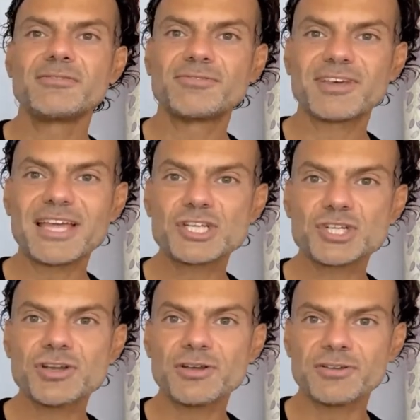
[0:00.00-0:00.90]

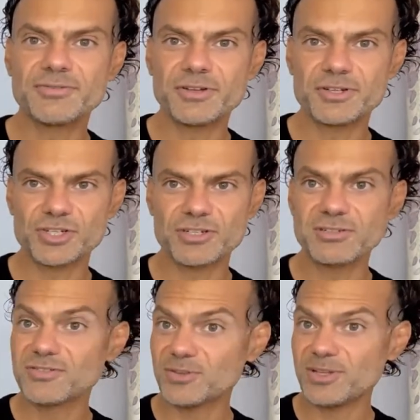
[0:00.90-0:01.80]
fraîcheur
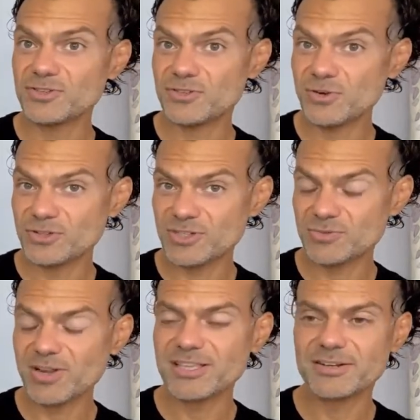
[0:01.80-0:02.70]
version, so in, not
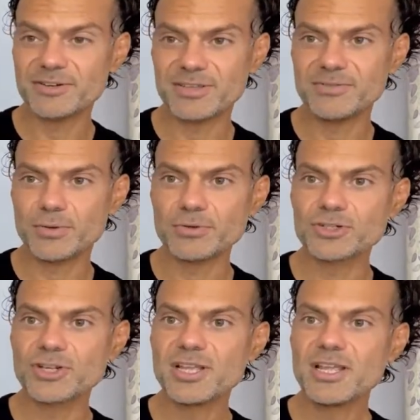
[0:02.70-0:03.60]
just regular Rive
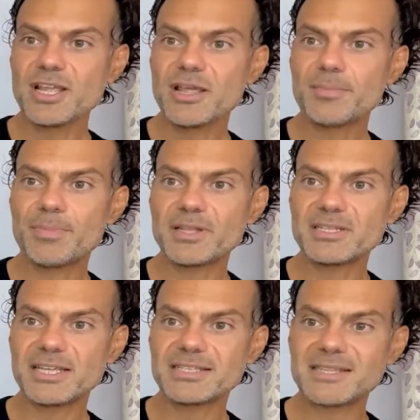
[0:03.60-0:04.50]
Gauche,
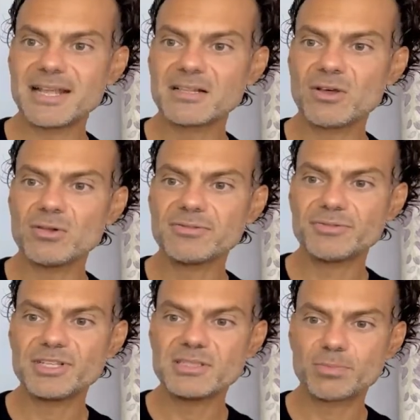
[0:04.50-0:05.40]
but it's an
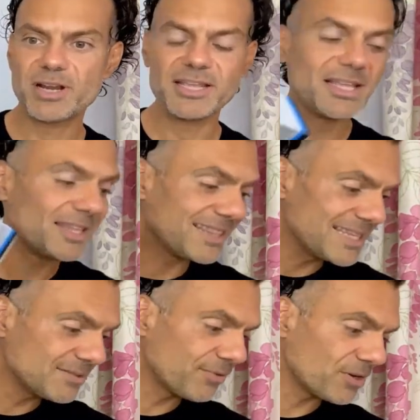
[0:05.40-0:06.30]
alcohol-free spray.
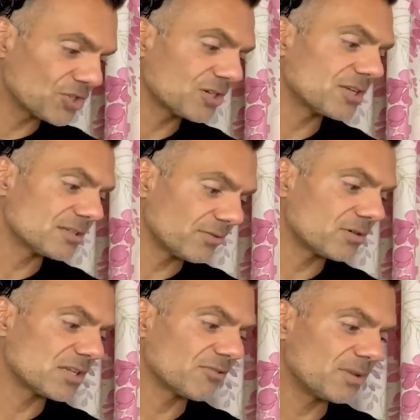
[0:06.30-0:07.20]
This version, as far
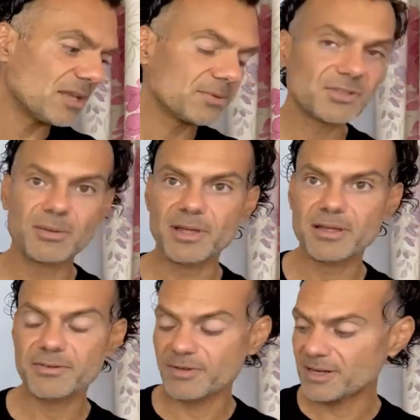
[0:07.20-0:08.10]
as I've been able to come
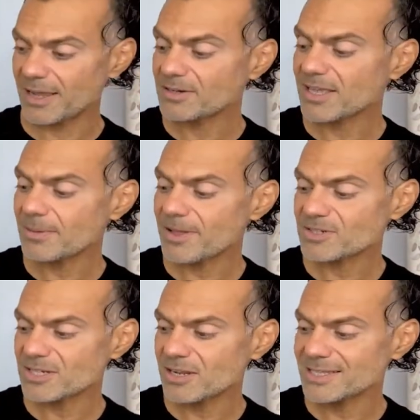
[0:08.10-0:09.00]
out, uh, find out, came
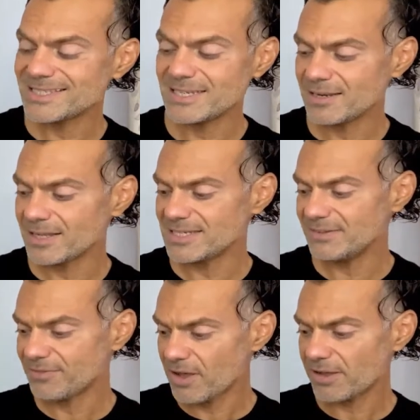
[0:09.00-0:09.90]
out in
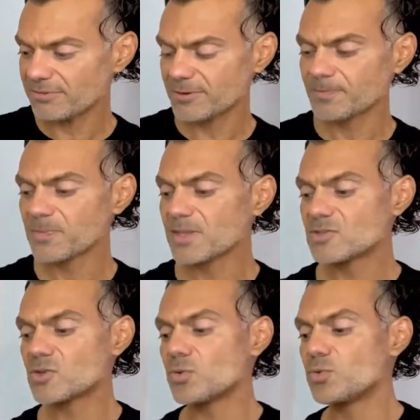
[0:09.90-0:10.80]
1995.
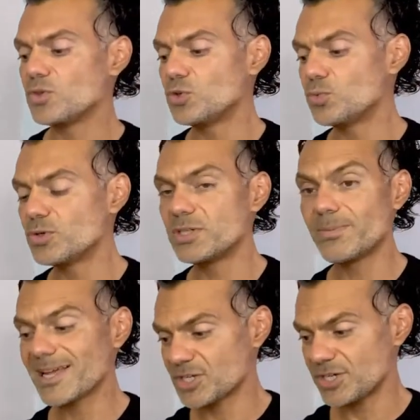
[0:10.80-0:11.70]
So you would
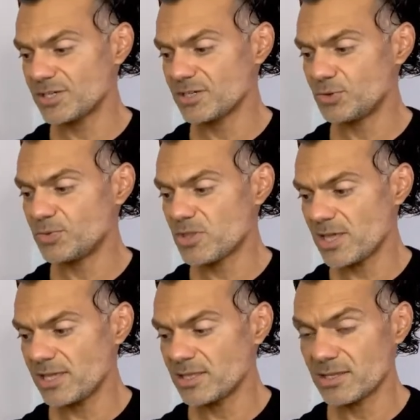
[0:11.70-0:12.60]
imagine, you would
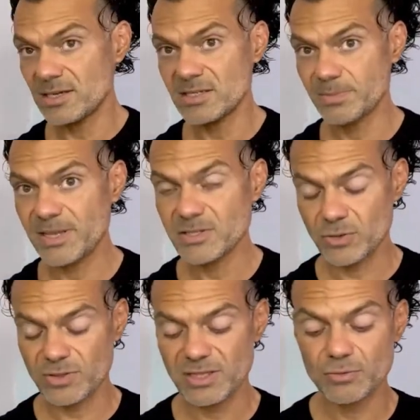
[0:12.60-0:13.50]
think that it's based
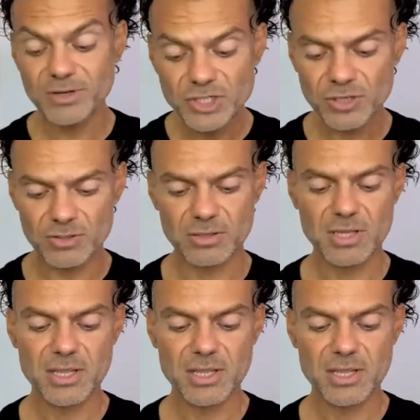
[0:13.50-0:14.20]
on the original